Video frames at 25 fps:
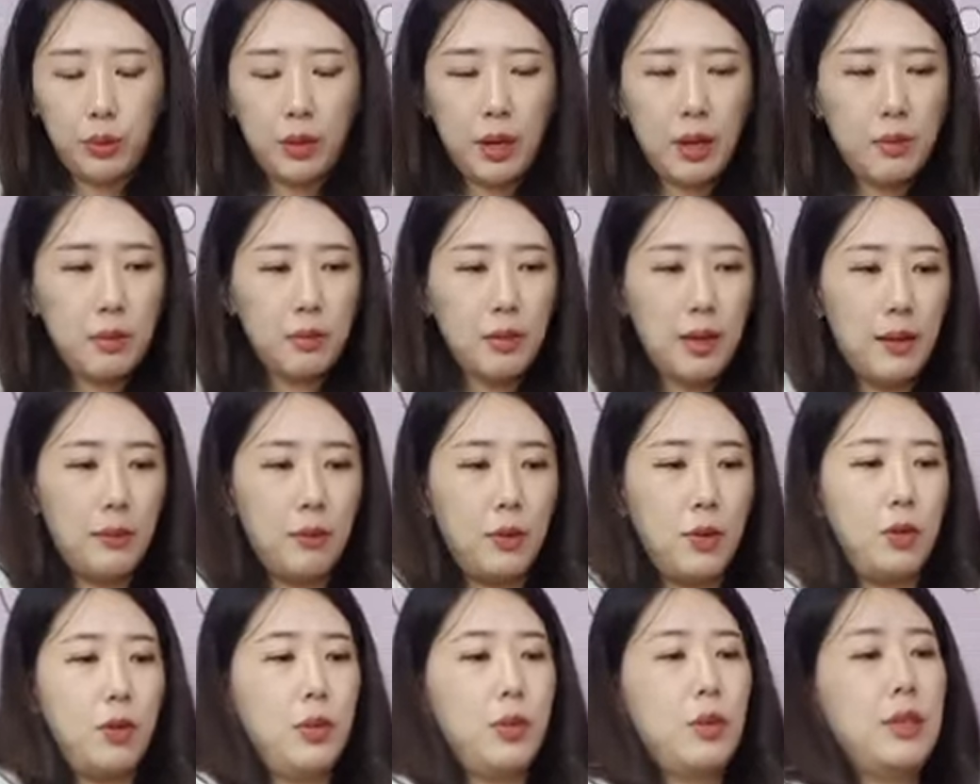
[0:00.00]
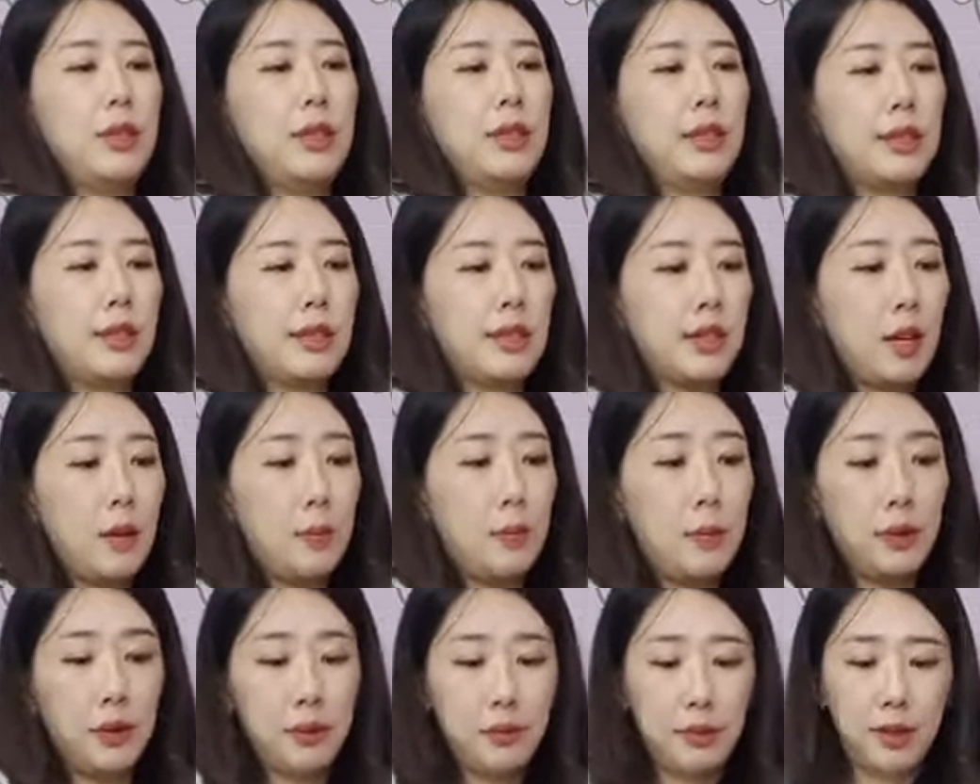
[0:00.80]
probably have to do this a
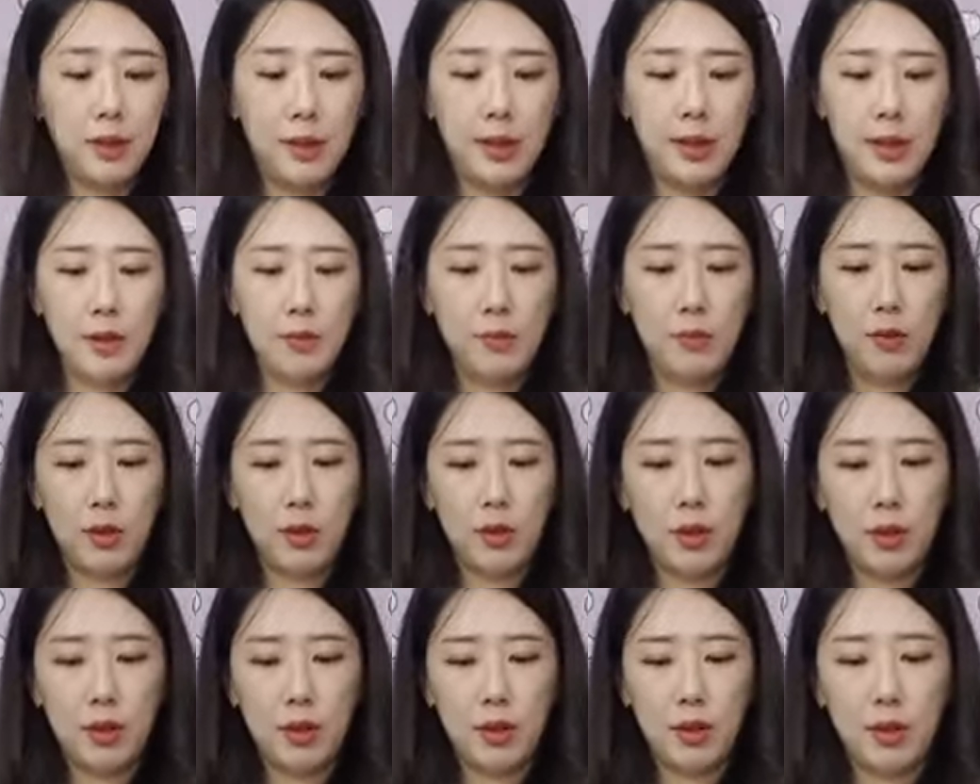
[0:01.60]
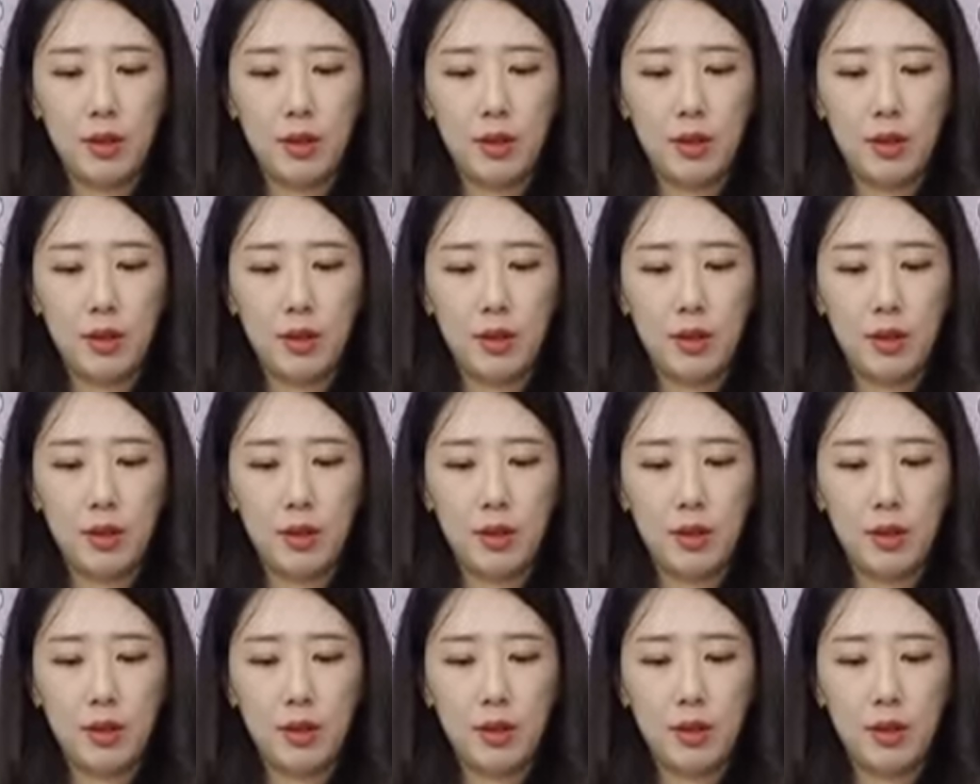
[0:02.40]
couple of times.